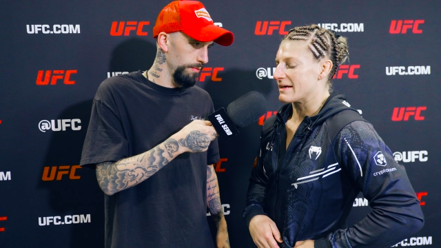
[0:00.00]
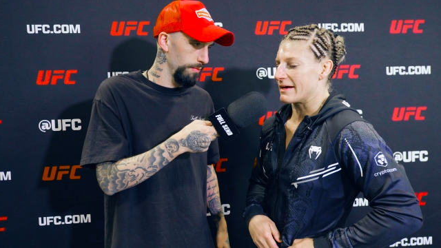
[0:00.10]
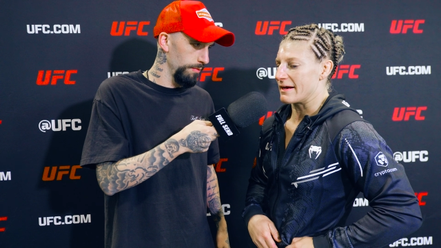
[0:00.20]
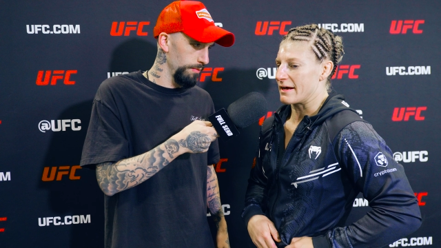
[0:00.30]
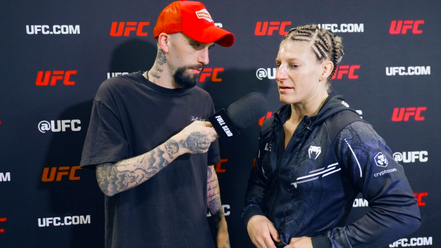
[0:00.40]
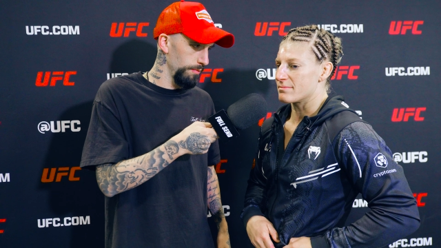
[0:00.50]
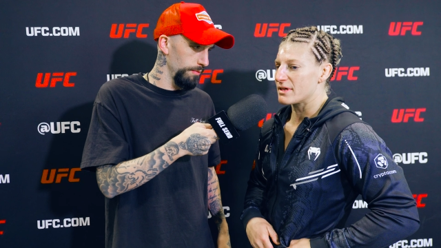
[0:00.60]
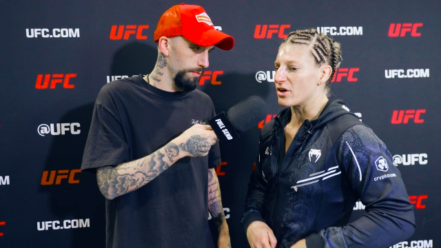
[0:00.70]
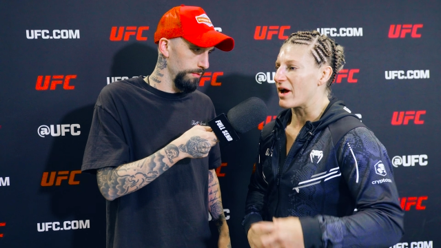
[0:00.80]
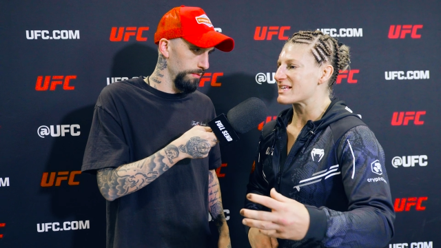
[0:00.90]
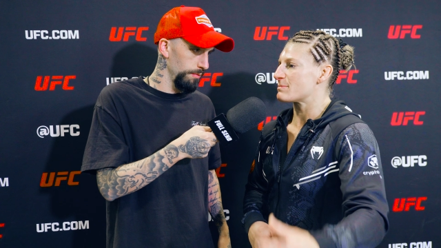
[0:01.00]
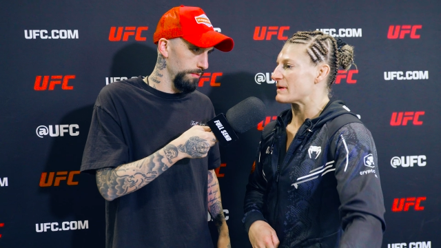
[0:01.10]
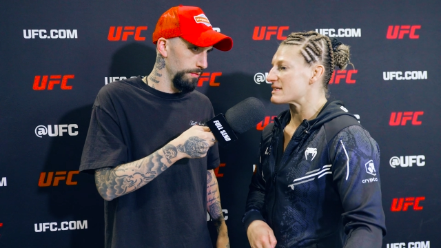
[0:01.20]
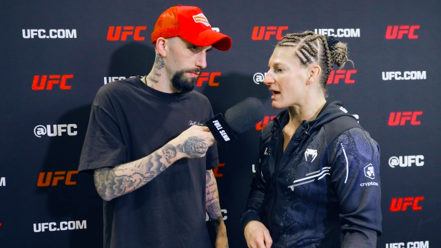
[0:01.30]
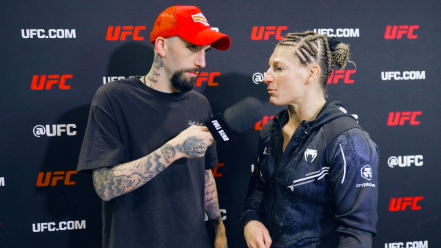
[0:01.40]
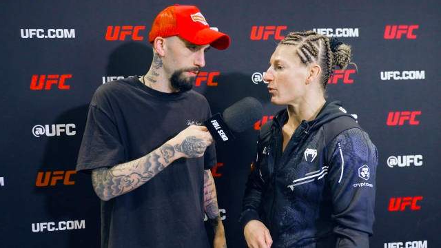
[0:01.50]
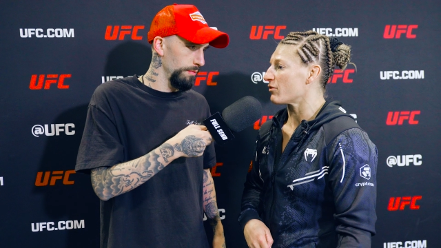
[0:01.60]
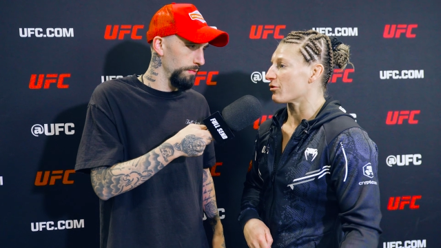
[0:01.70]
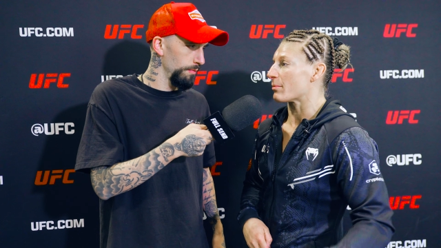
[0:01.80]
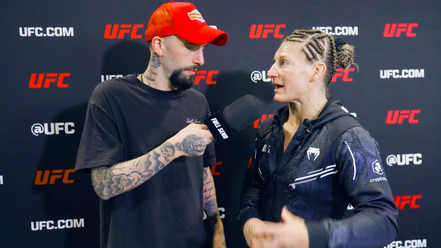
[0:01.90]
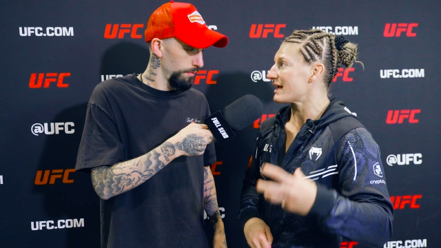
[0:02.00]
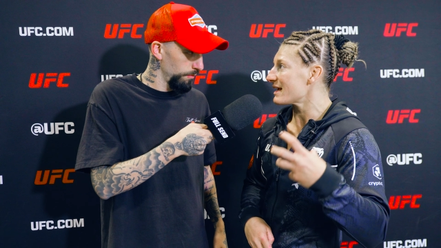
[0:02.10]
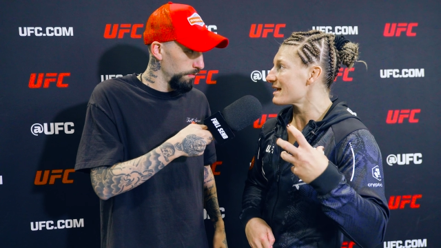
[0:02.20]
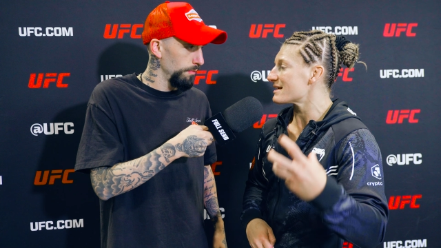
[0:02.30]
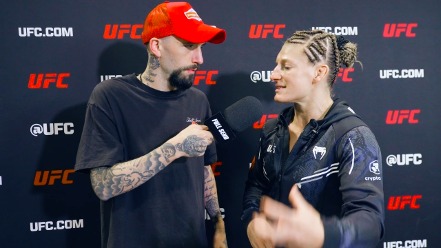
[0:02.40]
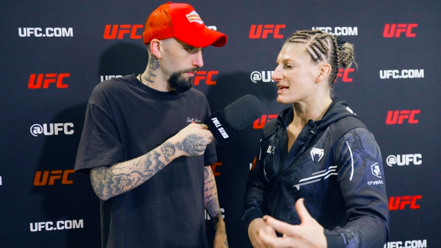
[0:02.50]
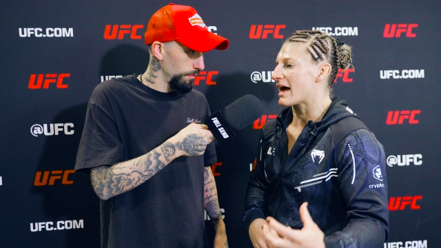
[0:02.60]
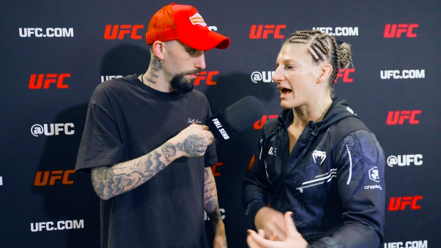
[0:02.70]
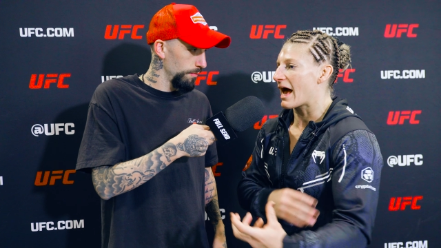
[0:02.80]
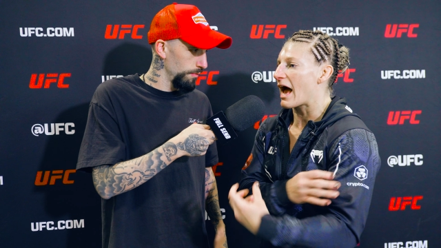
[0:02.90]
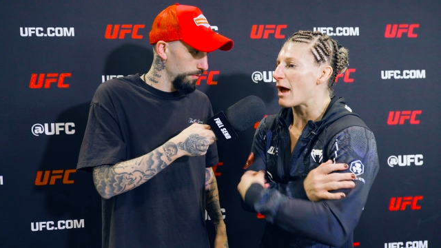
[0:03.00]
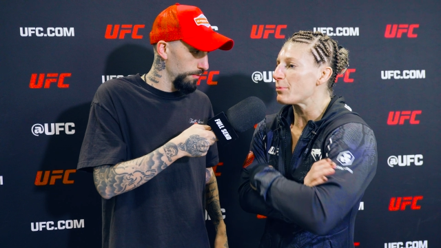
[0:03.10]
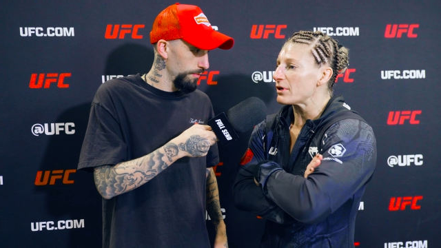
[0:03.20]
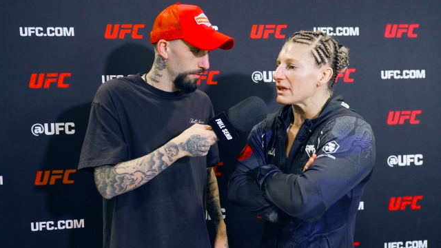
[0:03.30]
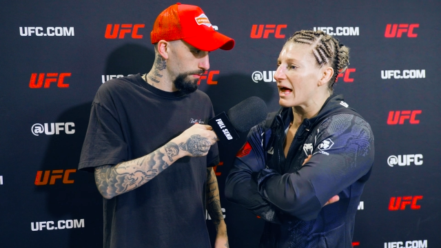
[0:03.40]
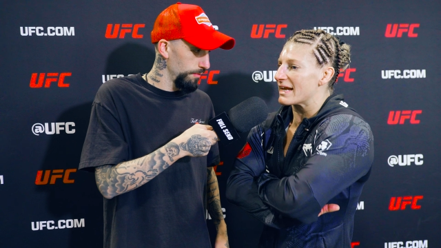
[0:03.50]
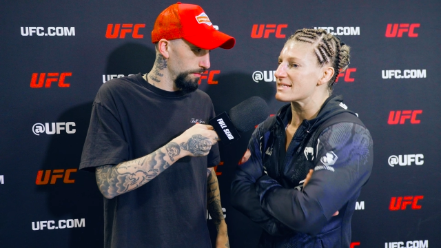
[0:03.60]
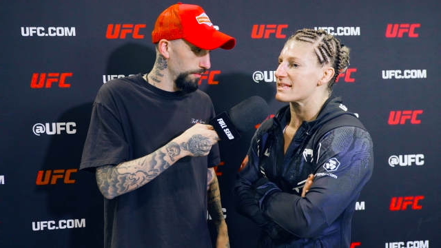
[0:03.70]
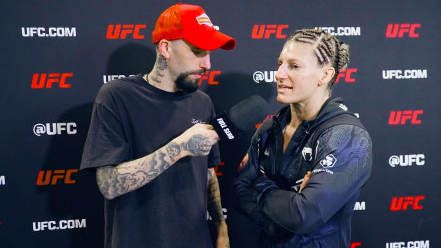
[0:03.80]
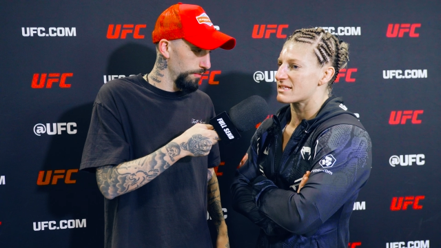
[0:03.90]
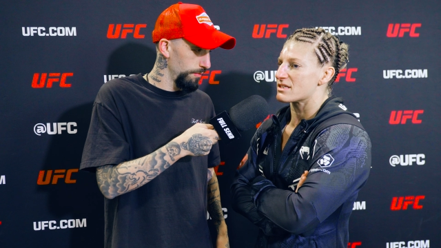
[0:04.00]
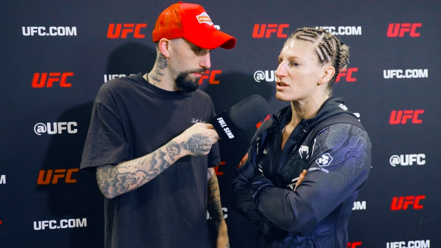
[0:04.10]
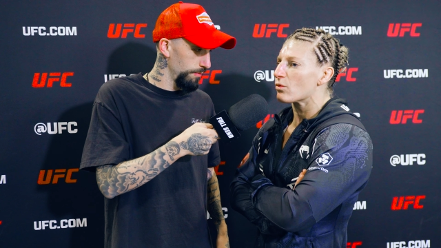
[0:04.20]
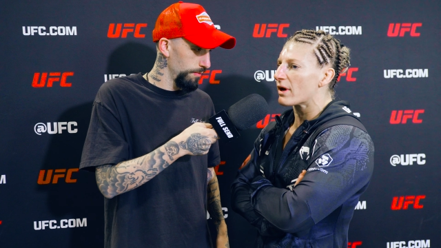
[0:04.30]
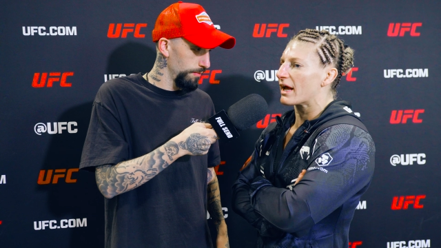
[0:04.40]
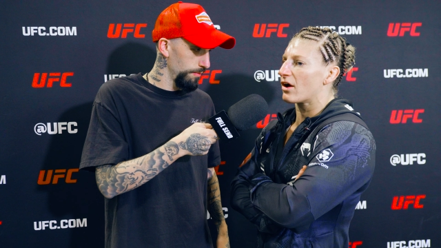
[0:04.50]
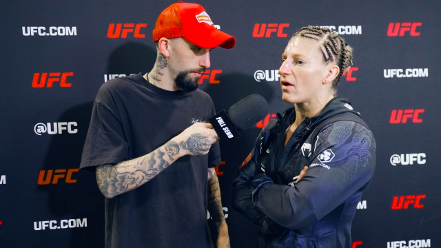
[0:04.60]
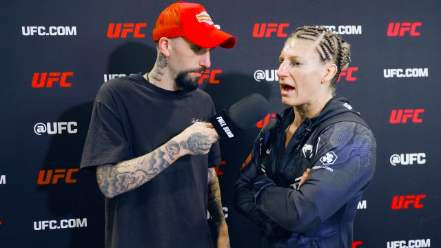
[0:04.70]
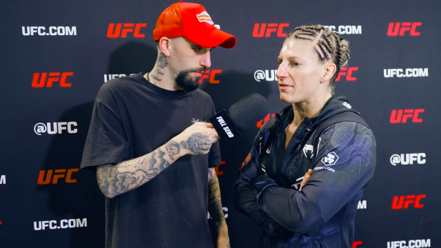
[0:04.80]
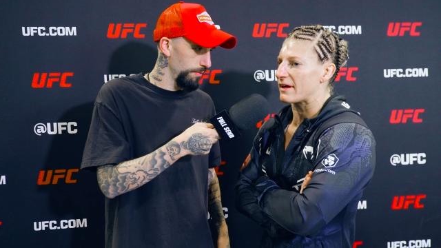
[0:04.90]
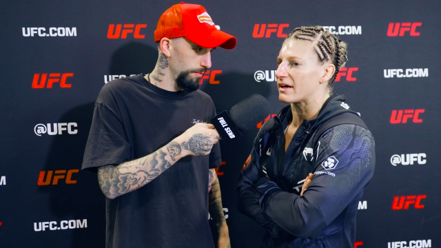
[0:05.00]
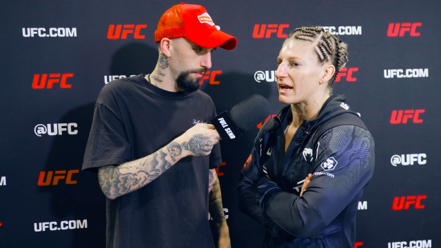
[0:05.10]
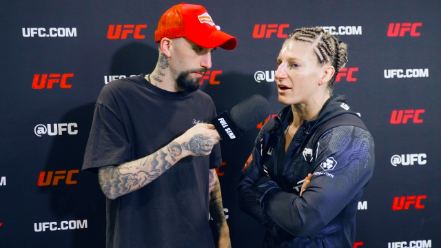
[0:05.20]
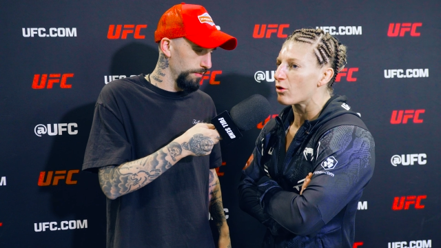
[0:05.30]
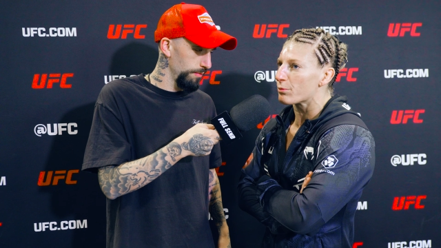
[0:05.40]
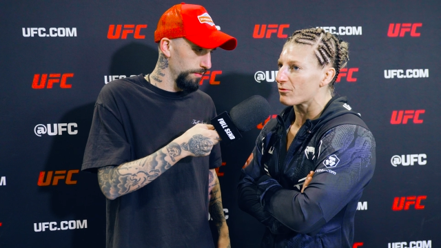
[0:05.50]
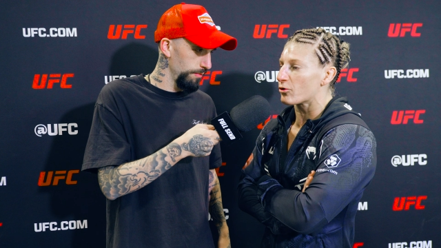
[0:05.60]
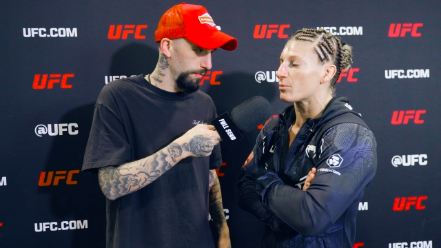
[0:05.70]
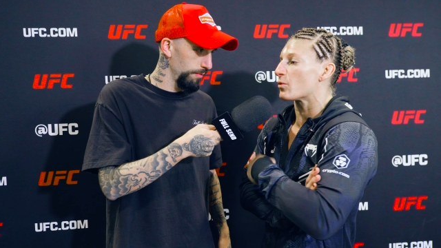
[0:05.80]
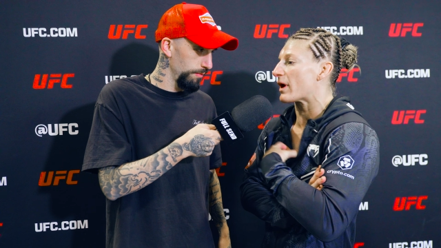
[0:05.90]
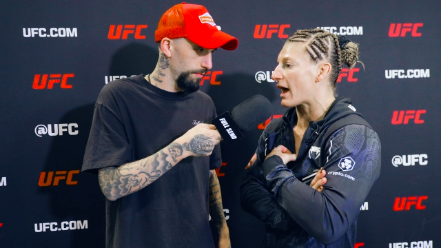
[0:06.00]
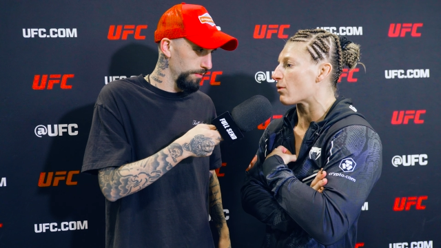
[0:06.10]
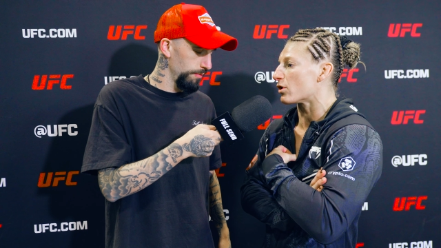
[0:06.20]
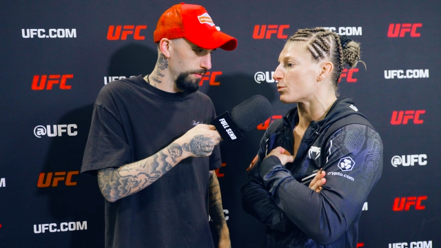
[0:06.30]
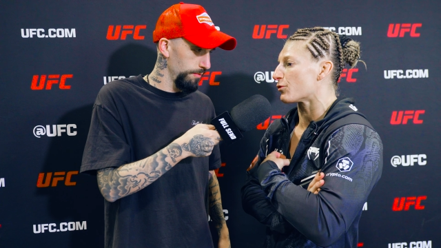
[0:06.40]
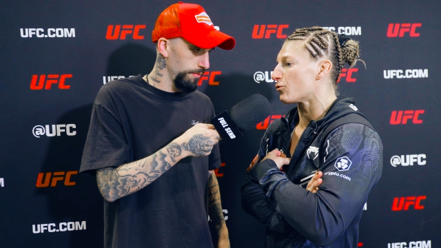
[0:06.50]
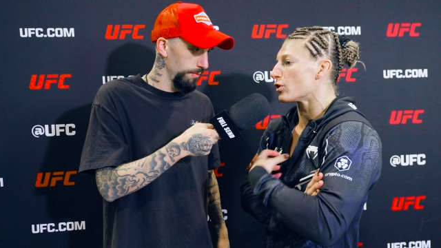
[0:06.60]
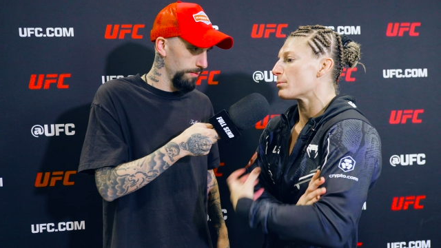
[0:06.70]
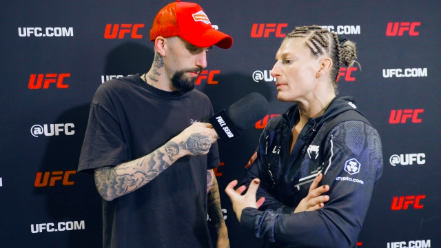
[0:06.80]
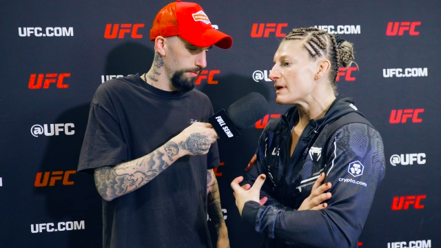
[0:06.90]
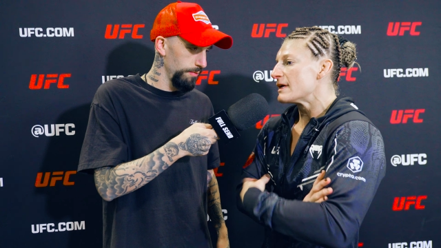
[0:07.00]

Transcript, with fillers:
Speaker 1: Um, you know, I spend time away from my kids. I, I put a lot into this. And so when I go out there and I don't perform the way I want to perform,